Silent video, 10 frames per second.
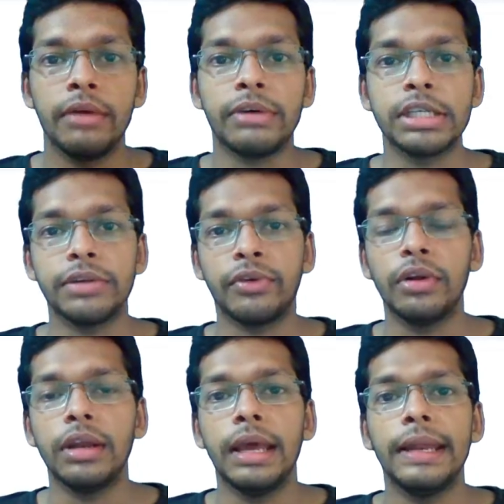First of
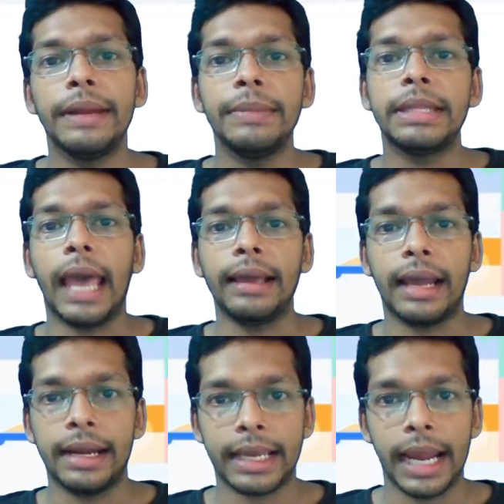all, let me thank
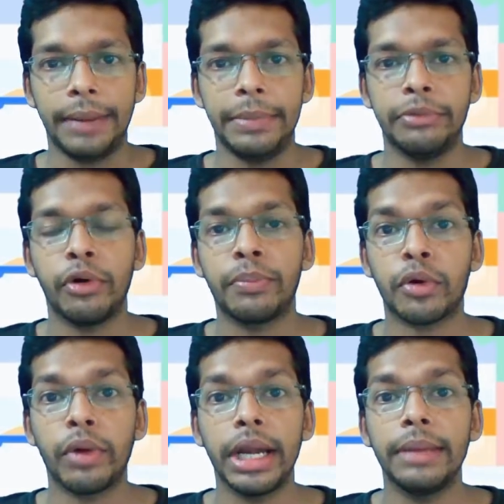Unacademy for
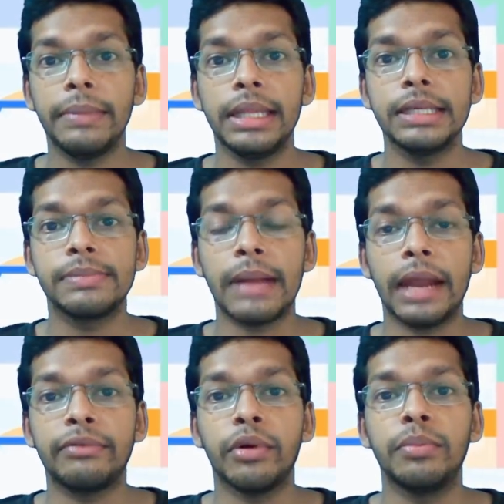providing me this
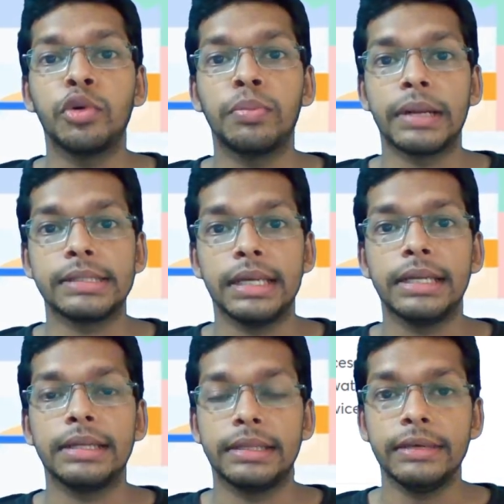platform to present
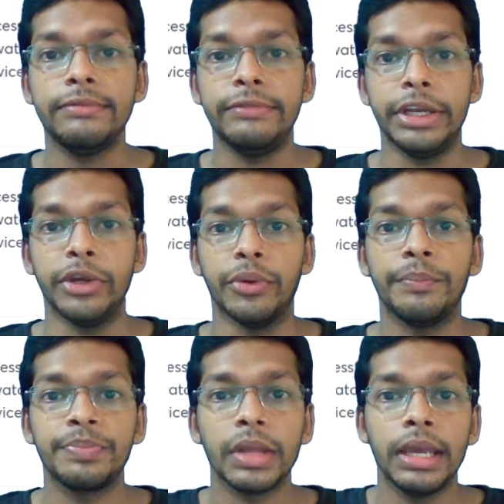the video.
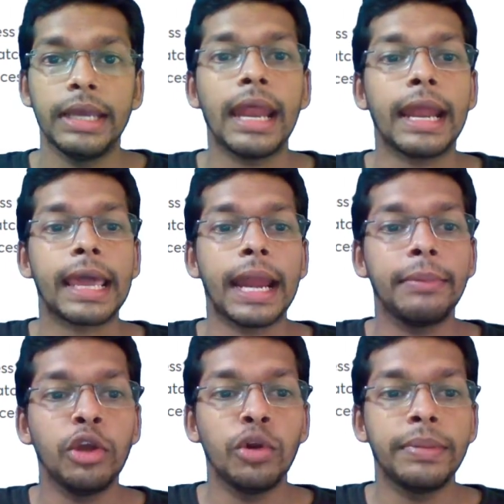In
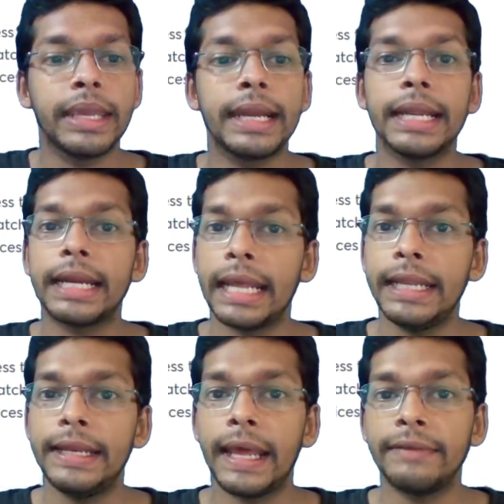Unacademy, you'll be getting
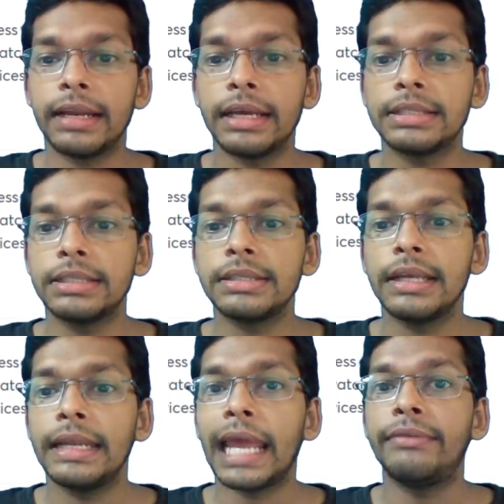daily live classes,
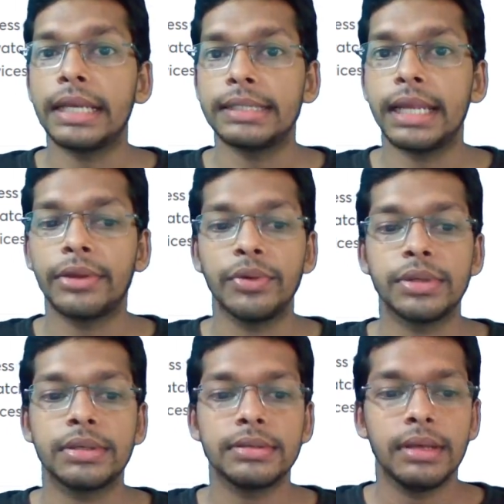live test and
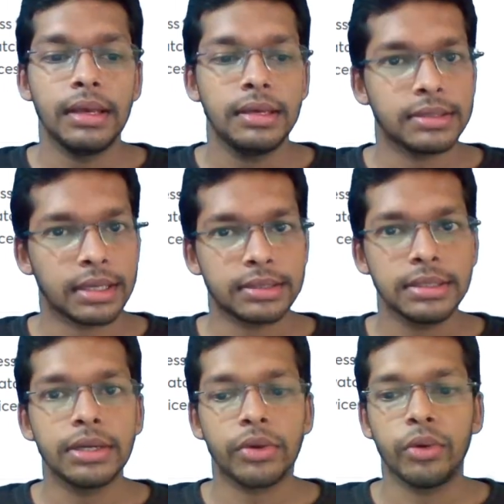quizzes,
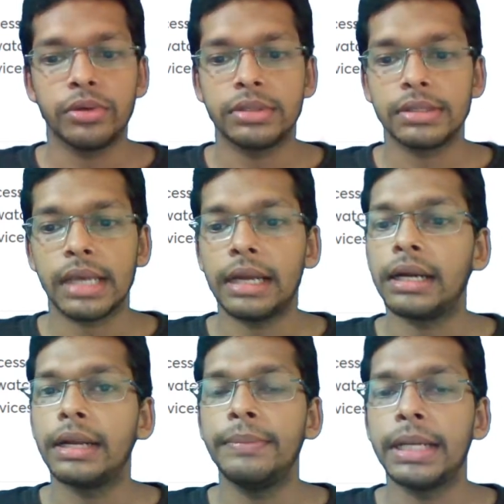structured courses, and
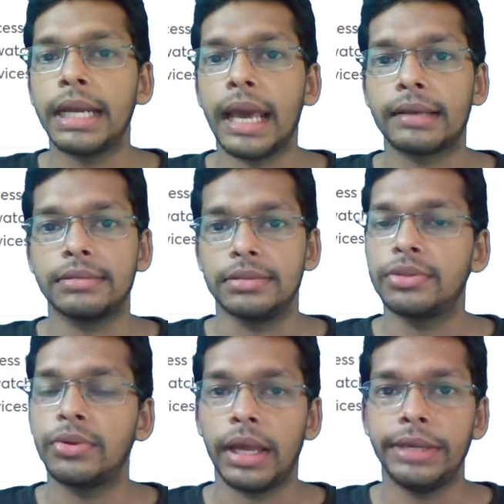unlimited access
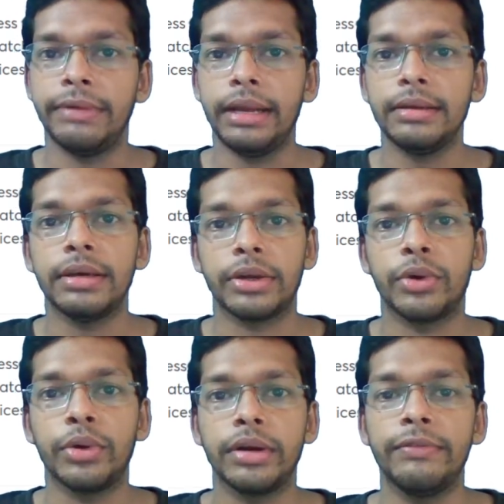to live and
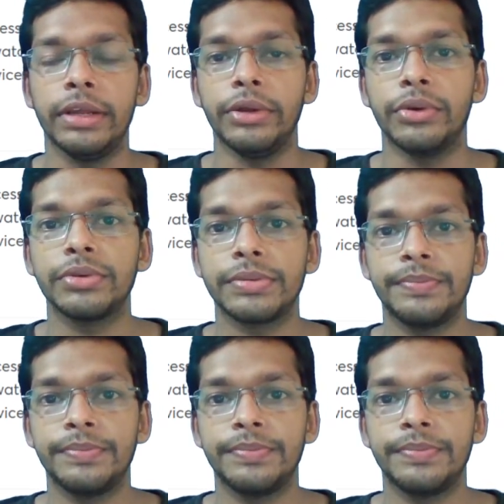recorded videos.